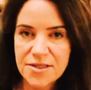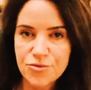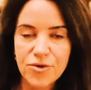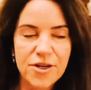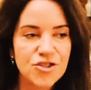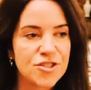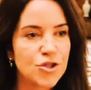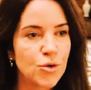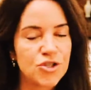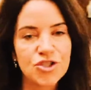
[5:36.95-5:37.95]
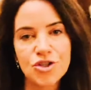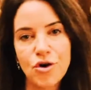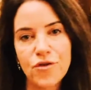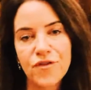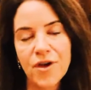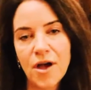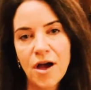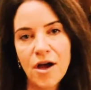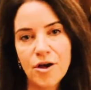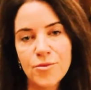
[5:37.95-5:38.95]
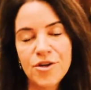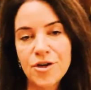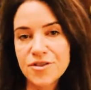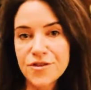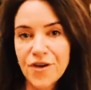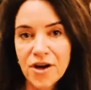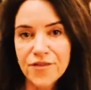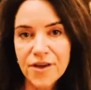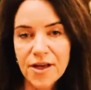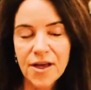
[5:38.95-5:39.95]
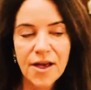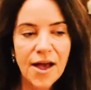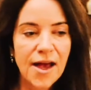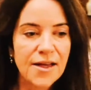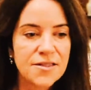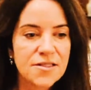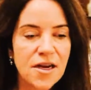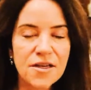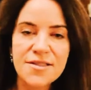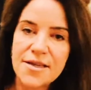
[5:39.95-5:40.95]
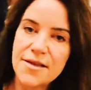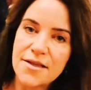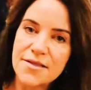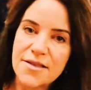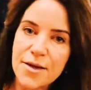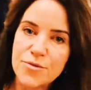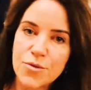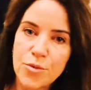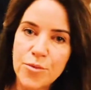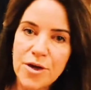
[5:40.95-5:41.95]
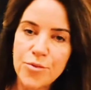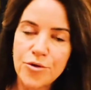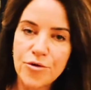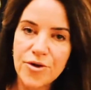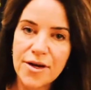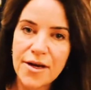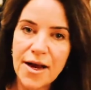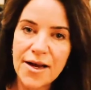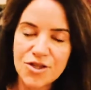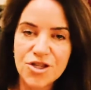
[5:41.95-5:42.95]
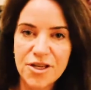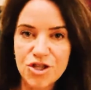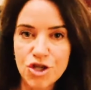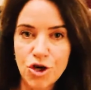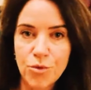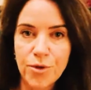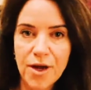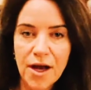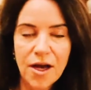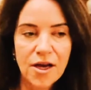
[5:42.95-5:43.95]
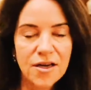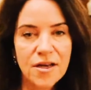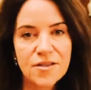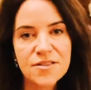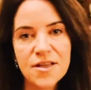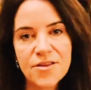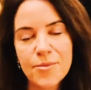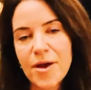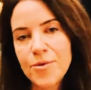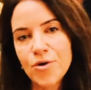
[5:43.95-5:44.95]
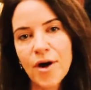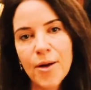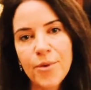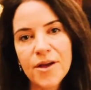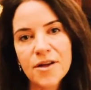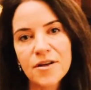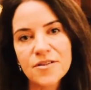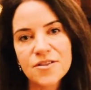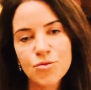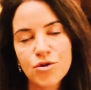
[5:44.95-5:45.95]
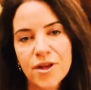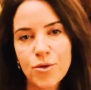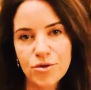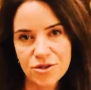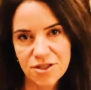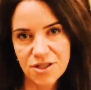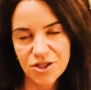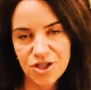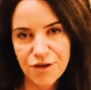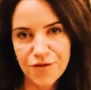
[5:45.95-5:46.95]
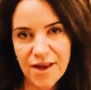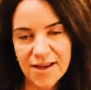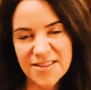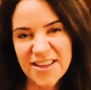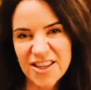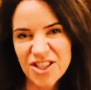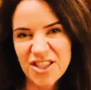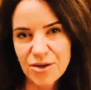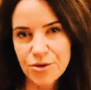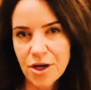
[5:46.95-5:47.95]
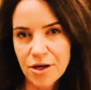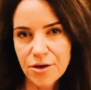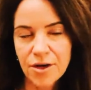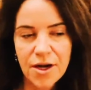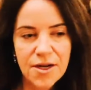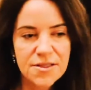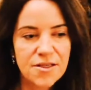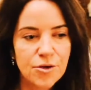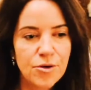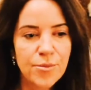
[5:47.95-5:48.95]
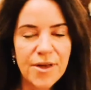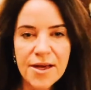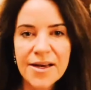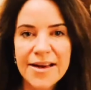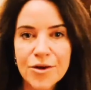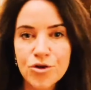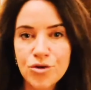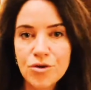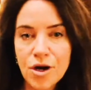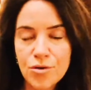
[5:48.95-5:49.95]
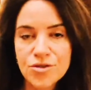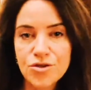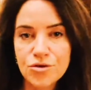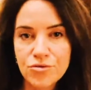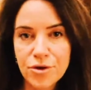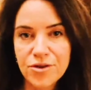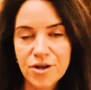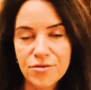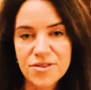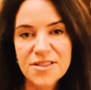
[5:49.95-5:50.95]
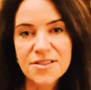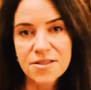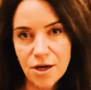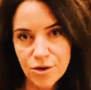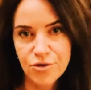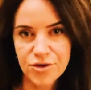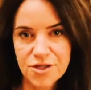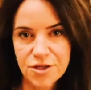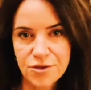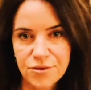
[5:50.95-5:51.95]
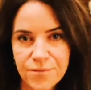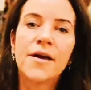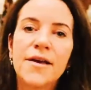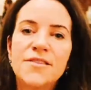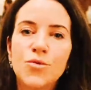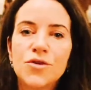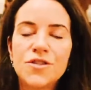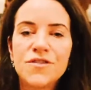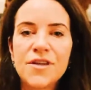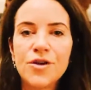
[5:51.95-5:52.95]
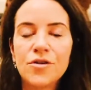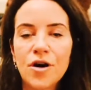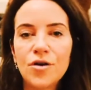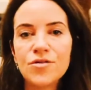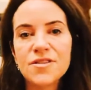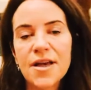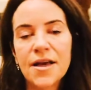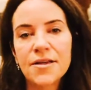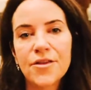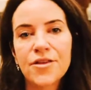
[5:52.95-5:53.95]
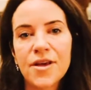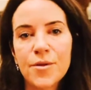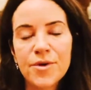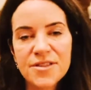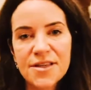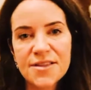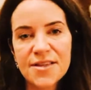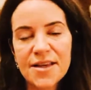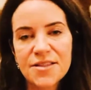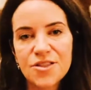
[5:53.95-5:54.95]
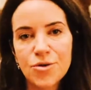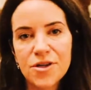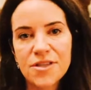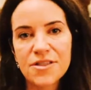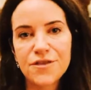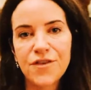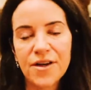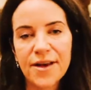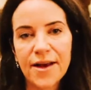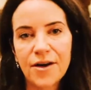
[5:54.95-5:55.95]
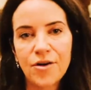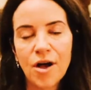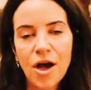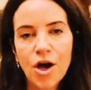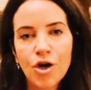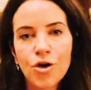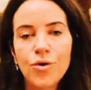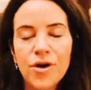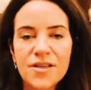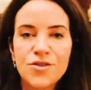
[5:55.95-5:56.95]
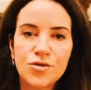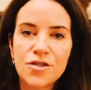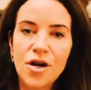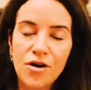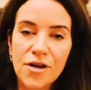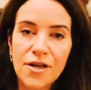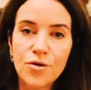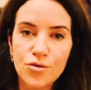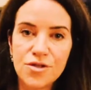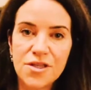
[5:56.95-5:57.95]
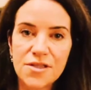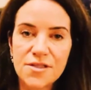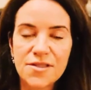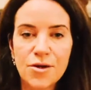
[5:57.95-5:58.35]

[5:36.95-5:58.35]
It's really just a question of surviving, and I see that the same as well when people are in actually a job and they're maybe not happy, and I ask them what they want to achieve next, and they actually don't know. So being clear on your goals and your growth goals is so critical. Okay, so once you've set your goals, another thing in business is to identify now who is your target audience.